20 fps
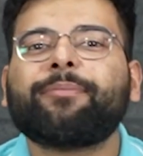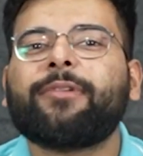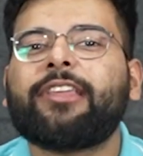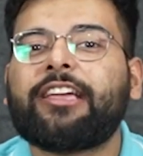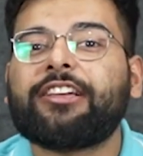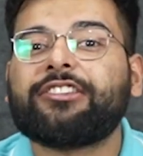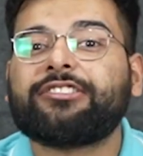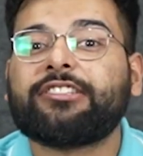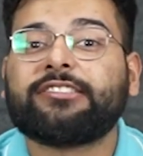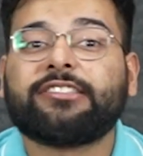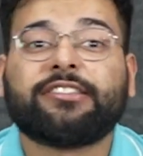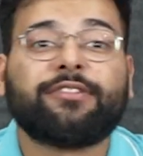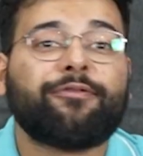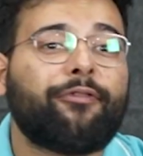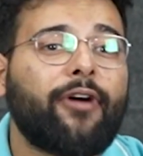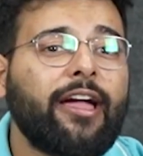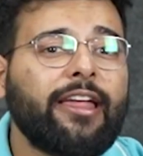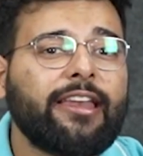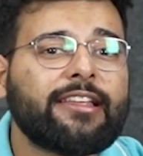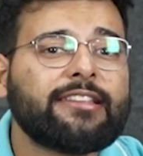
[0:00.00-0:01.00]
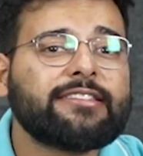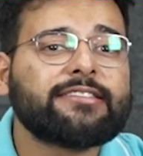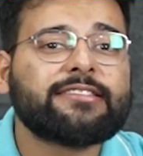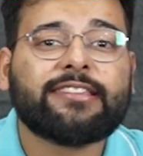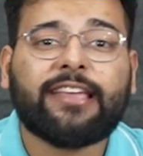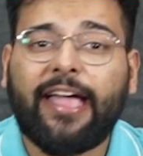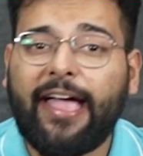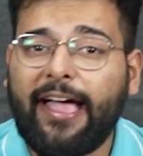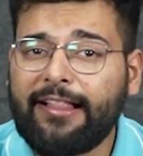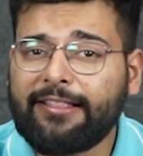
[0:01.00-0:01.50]
applications in finance,
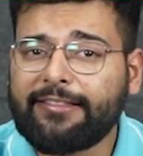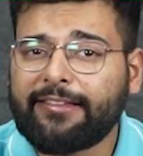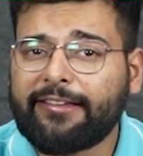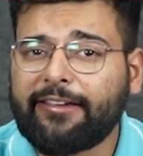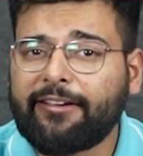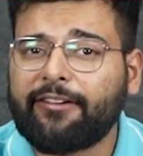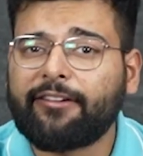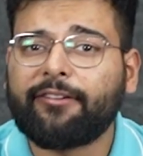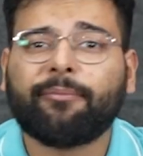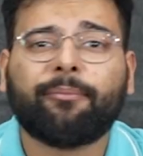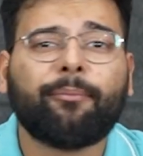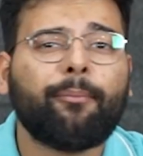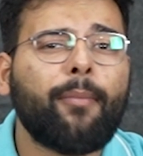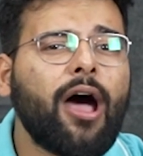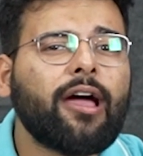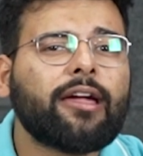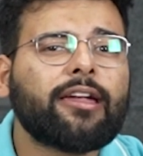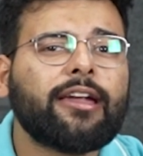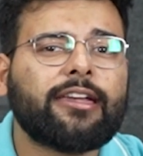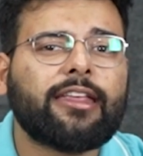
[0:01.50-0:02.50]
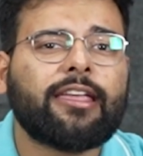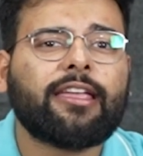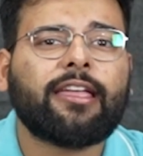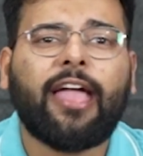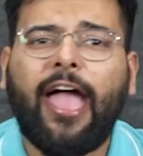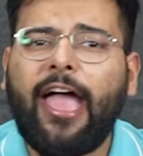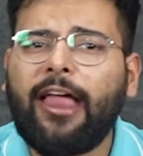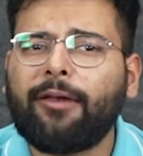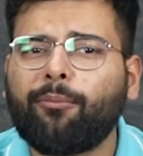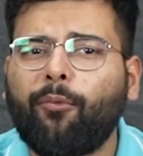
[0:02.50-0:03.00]
healthcare,
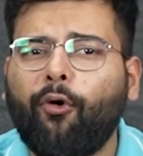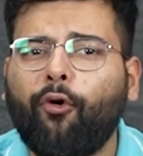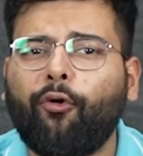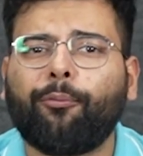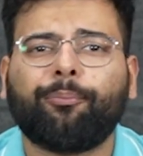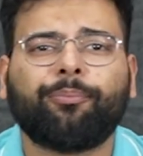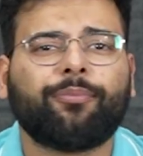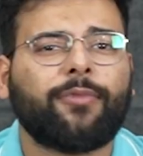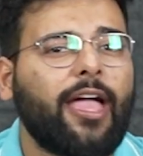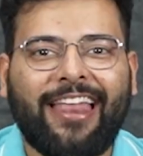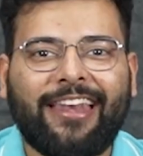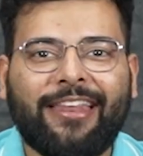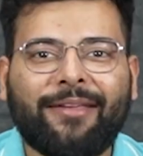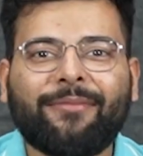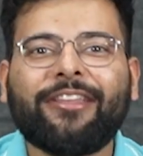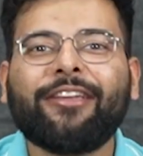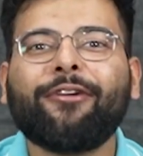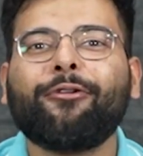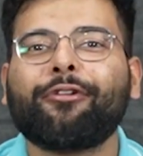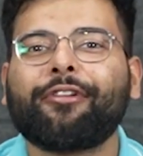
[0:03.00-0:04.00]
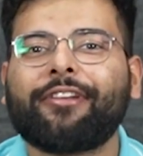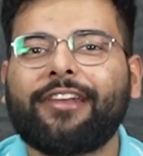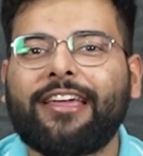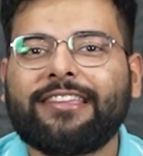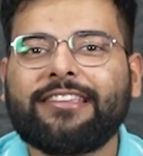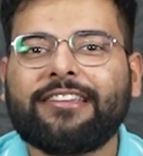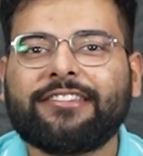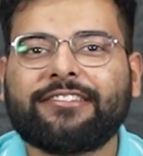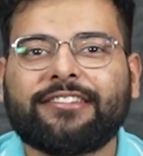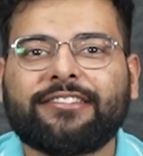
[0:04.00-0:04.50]
marketing, and more, enabling
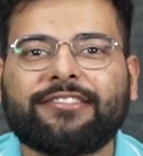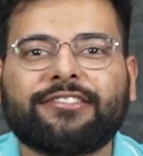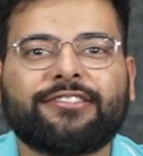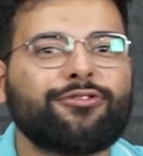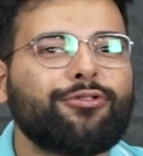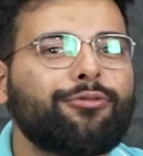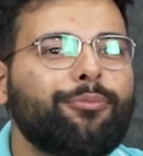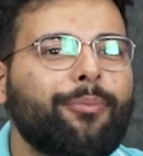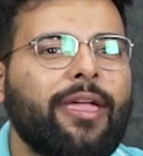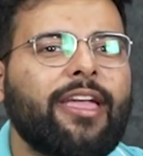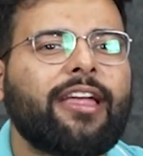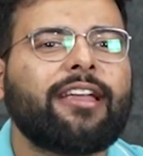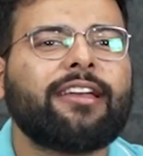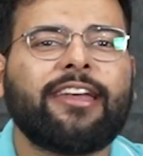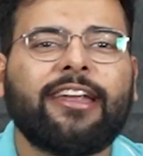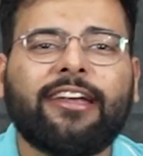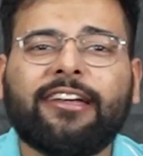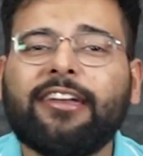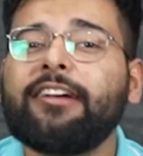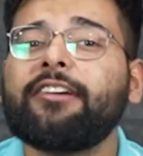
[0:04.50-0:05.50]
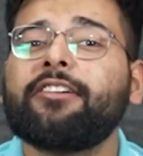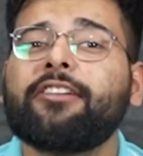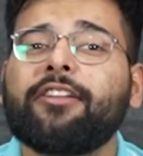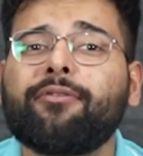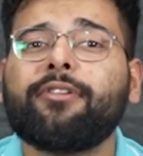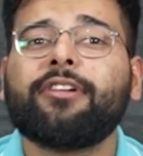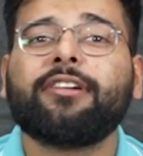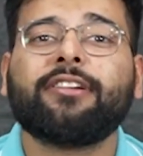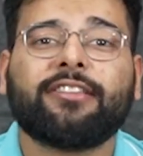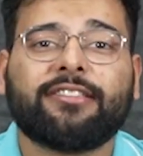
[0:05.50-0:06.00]
organizations to make
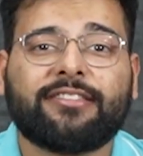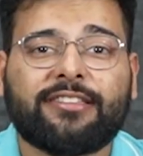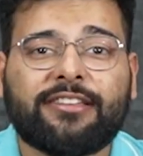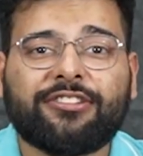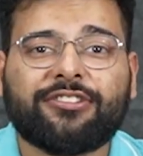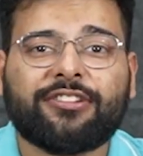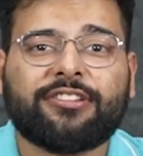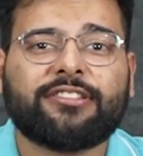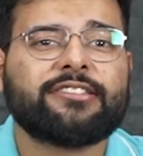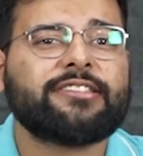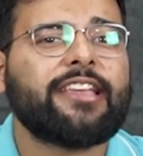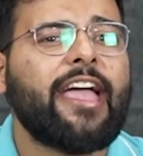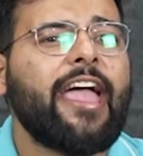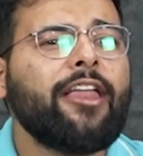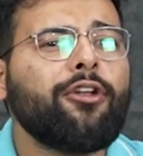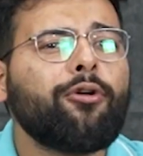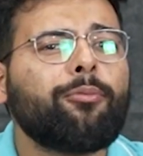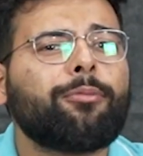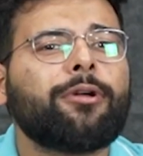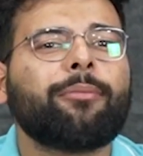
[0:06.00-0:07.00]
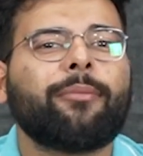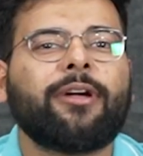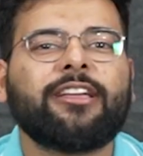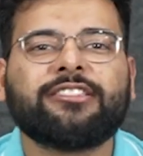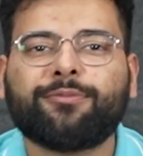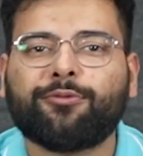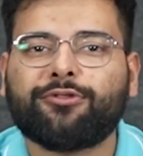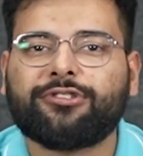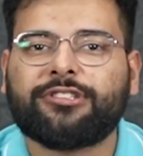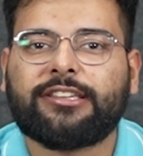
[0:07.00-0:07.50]
data-driven decisions and
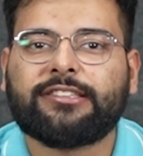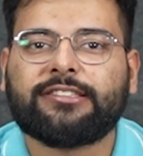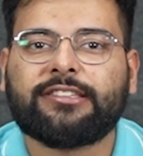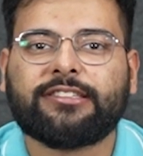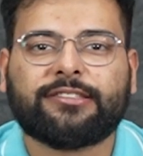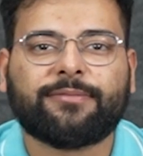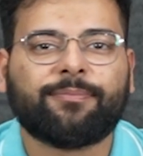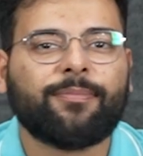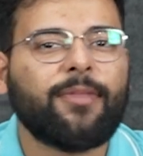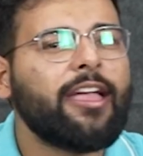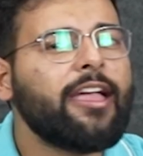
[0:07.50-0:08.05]
optimize processes.